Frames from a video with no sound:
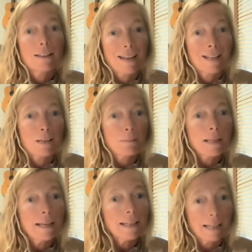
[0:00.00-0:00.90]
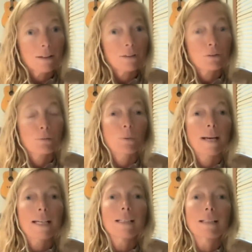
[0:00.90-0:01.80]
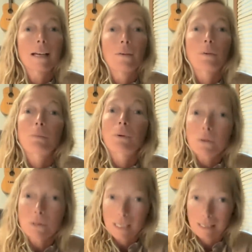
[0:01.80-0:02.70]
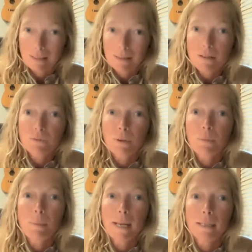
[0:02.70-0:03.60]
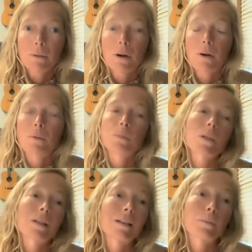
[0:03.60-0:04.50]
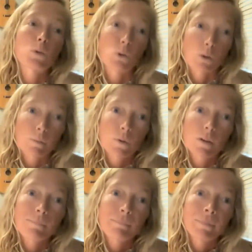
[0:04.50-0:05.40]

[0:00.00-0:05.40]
can a plant get through breaking down the proteins from the microbes it absorbs?